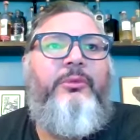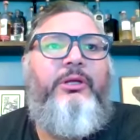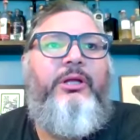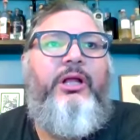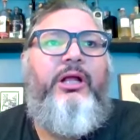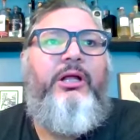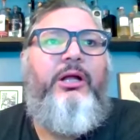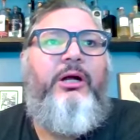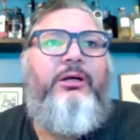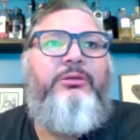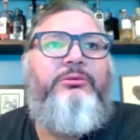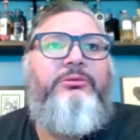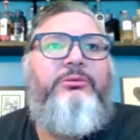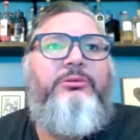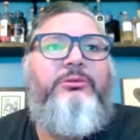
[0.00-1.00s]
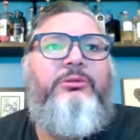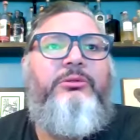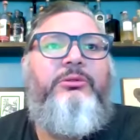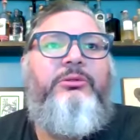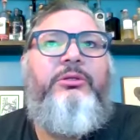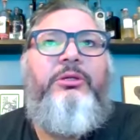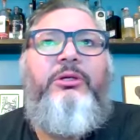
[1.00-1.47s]
Yeah. Yeah.
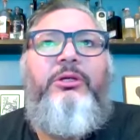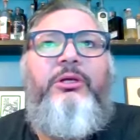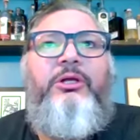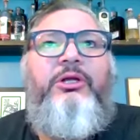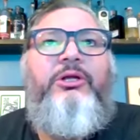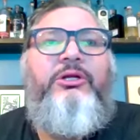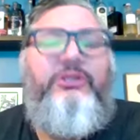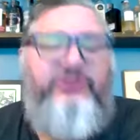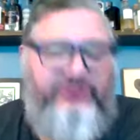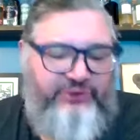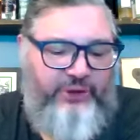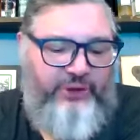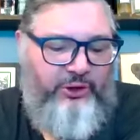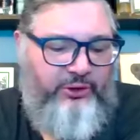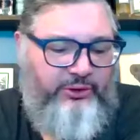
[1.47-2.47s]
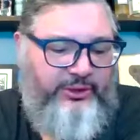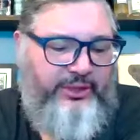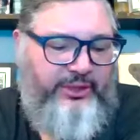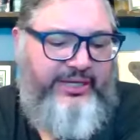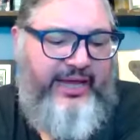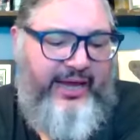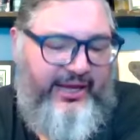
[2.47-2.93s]
So
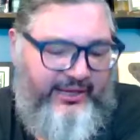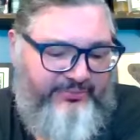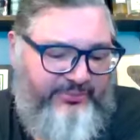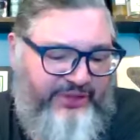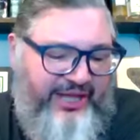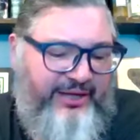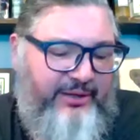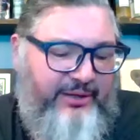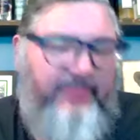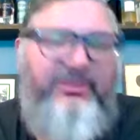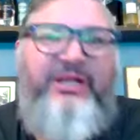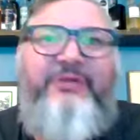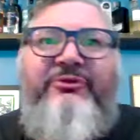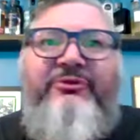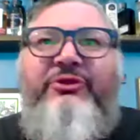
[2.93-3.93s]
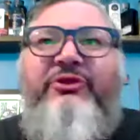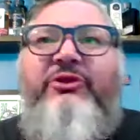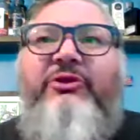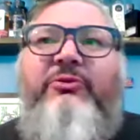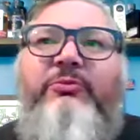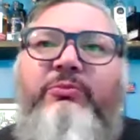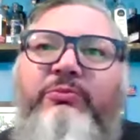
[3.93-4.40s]
yeah, that I mean
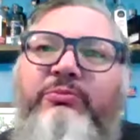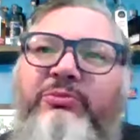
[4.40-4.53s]
the